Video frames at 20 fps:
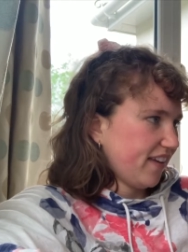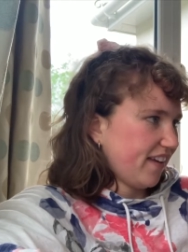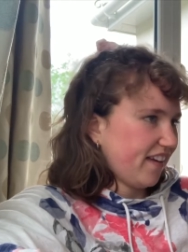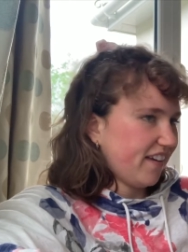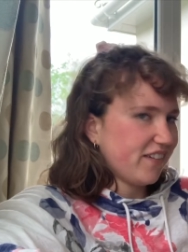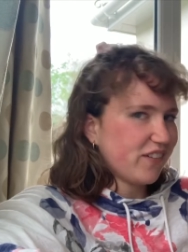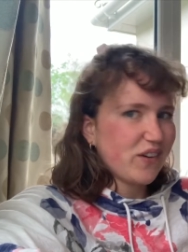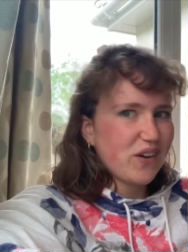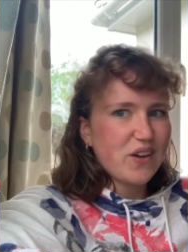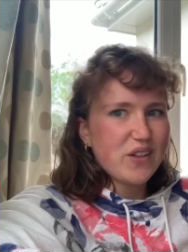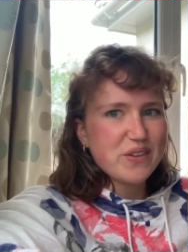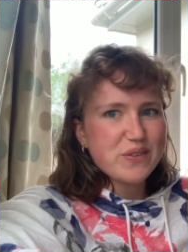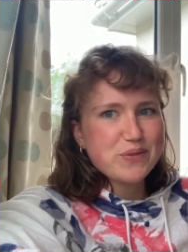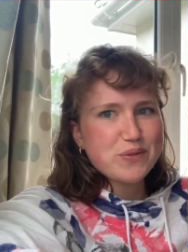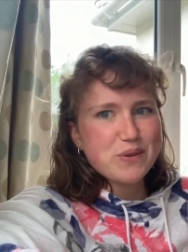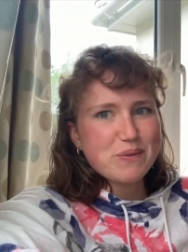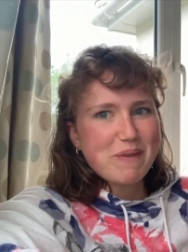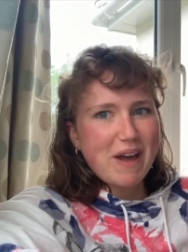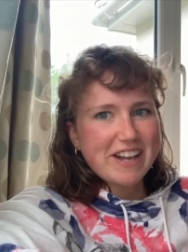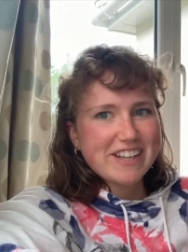I've got all the
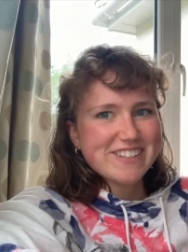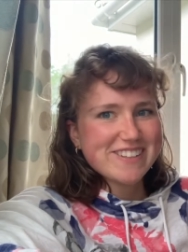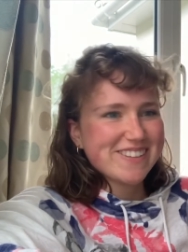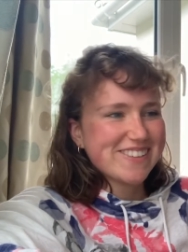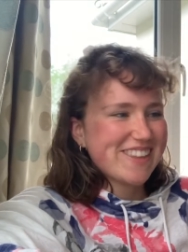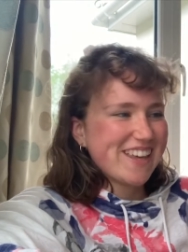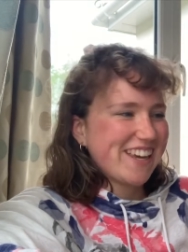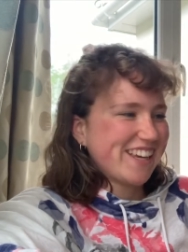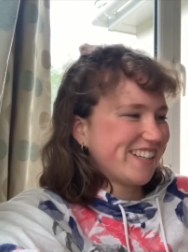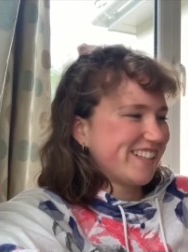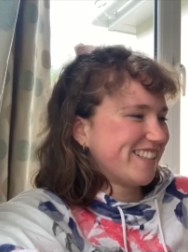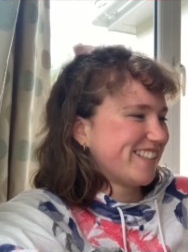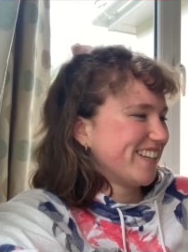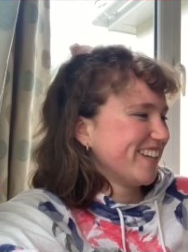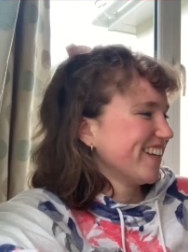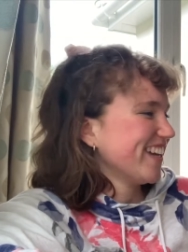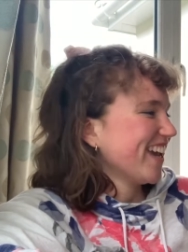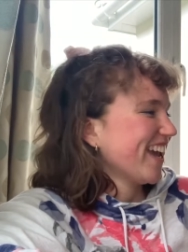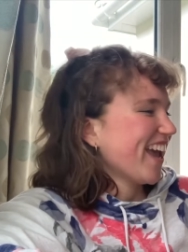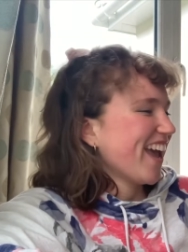Full Metal things.
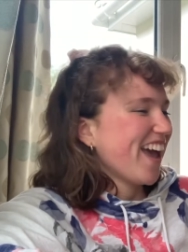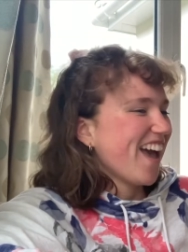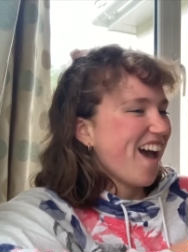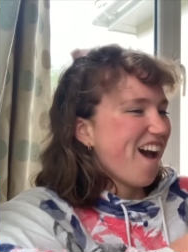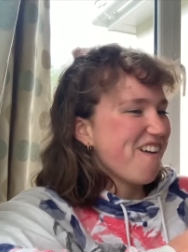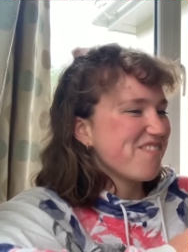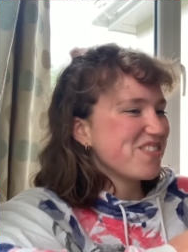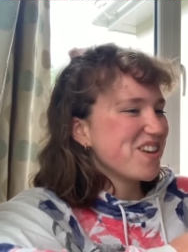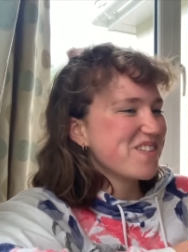I'm